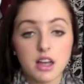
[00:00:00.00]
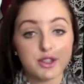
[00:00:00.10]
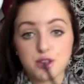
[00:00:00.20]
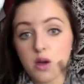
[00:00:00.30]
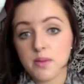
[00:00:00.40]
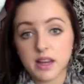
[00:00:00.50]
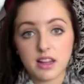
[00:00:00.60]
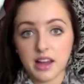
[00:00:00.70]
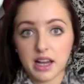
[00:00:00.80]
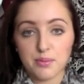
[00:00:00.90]
so many
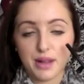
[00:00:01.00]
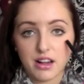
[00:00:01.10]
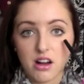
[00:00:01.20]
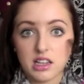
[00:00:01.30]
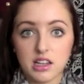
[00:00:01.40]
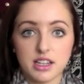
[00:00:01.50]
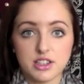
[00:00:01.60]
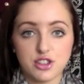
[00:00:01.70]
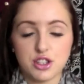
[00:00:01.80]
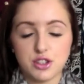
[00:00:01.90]
like black
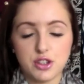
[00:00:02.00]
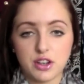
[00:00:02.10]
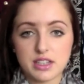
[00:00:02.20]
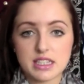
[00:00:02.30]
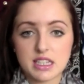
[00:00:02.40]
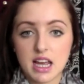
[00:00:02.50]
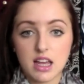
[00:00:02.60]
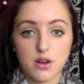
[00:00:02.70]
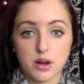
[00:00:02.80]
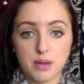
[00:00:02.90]
eyeliners just do not stay
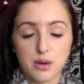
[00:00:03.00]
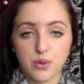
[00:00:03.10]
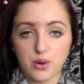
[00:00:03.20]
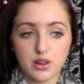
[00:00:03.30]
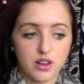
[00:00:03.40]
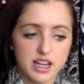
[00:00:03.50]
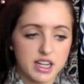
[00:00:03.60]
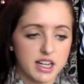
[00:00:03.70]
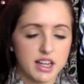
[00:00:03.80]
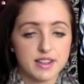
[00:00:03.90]
on my waterline,
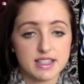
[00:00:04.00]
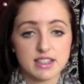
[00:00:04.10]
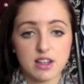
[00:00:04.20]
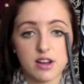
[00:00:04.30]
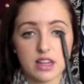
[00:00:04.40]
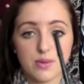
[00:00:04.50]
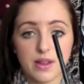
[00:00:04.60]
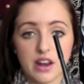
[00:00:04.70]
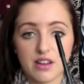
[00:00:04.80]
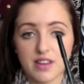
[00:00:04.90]
and this is the only one
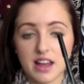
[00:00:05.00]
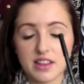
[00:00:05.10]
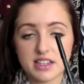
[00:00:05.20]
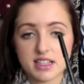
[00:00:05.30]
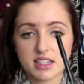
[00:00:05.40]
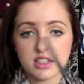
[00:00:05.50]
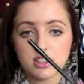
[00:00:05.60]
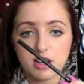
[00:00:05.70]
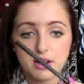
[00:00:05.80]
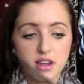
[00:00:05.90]
that I found that does it.
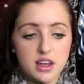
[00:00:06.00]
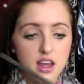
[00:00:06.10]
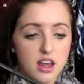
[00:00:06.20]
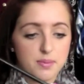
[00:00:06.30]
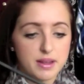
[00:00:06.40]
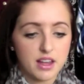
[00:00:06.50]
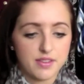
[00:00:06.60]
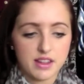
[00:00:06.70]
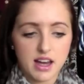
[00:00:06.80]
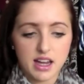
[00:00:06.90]
So been
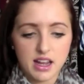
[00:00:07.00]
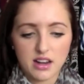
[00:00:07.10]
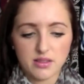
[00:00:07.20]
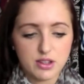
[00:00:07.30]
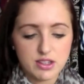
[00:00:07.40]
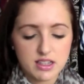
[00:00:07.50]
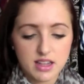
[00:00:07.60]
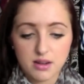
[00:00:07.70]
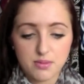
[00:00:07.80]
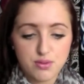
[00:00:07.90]
loving that and using
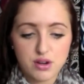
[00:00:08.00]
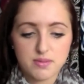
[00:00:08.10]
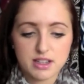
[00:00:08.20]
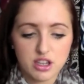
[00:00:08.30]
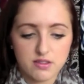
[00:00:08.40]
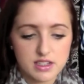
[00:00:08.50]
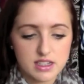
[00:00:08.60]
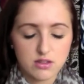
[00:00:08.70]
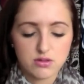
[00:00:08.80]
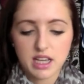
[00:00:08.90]
that pretty much every
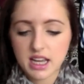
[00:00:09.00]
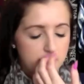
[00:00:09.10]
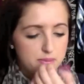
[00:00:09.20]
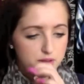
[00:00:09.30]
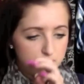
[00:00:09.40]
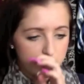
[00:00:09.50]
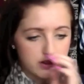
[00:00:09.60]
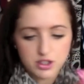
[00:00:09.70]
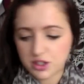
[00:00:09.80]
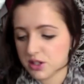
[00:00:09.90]
single day. And moving
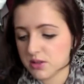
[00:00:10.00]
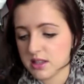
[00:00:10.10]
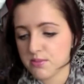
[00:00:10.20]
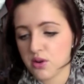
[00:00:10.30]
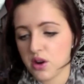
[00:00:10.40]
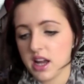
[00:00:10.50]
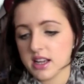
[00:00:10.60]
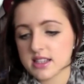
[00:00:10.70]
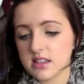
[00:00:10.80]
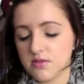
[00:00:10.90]
on to lip
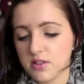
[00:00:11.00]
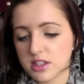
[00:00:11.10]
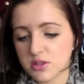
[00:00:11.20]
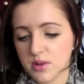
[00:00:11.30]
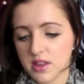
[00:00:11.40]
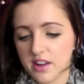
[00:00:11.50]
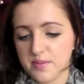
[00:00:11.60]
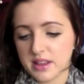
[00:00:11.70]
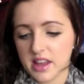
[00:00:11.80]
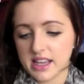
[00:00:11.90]
products, the first one that I've
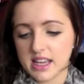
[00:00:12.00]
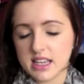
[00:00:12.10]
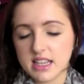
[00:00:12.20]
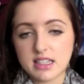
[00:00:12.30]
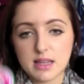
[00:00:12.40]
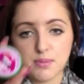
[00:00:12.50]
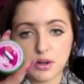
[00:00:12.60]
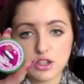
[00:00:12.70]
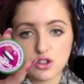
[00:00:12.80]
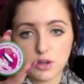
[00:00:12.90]
been liking is the
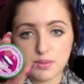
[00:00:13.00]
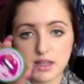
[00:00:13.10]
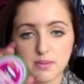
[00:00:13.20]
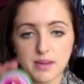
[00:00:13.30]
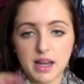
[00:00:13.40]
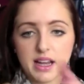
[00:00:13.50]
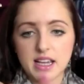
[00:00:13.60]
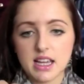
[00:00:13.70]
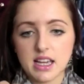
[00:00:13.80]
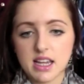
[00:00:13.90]
Body Shop lip butter
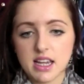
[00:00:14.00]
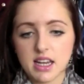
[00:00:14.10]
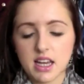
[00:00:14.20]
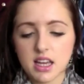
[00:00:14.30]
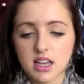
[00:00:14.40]
in